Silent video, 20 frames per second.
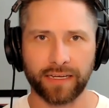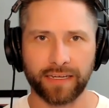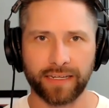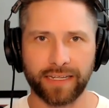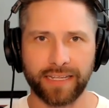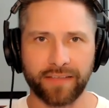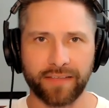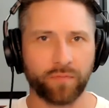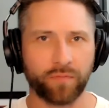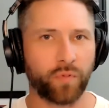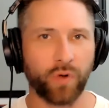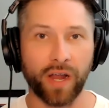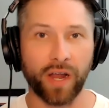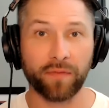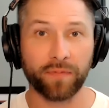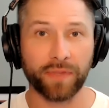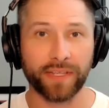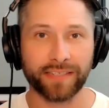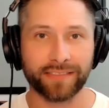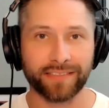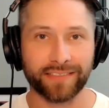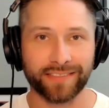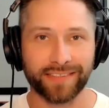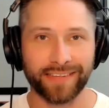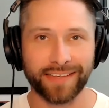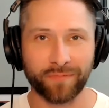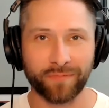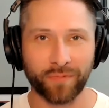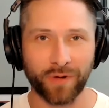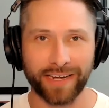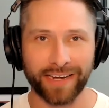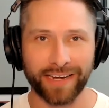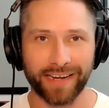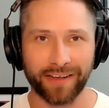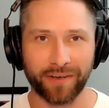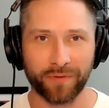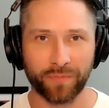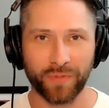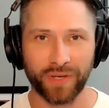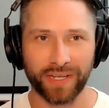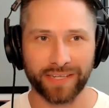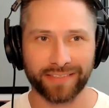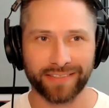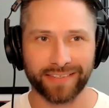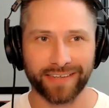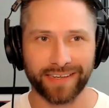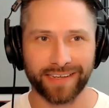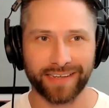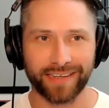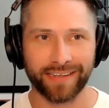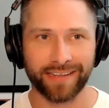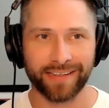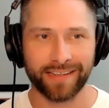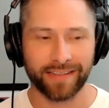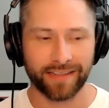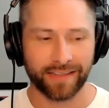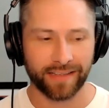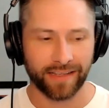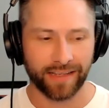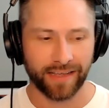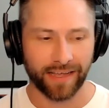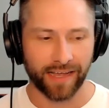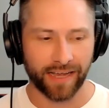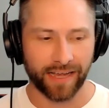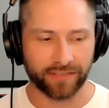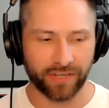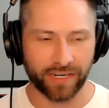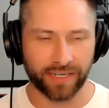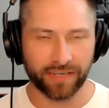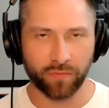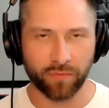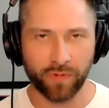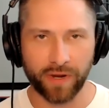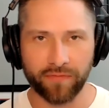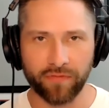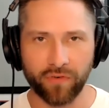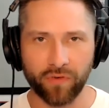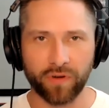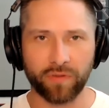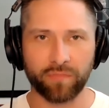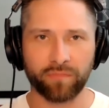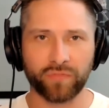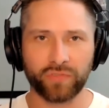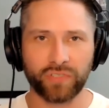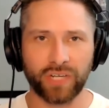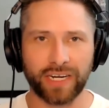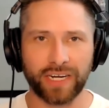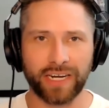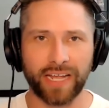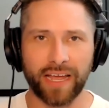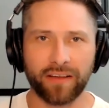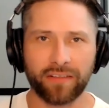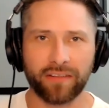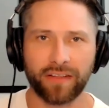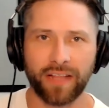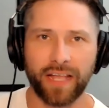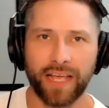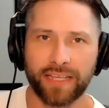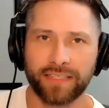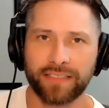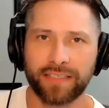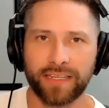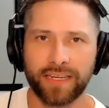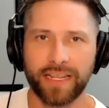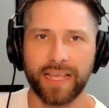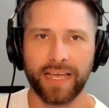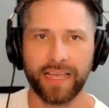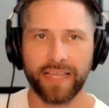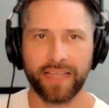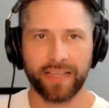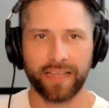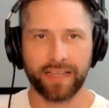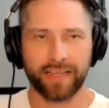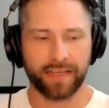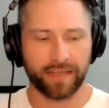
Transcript: He probably is asleep right now, but I tried to wait for him, tried to outlast the day.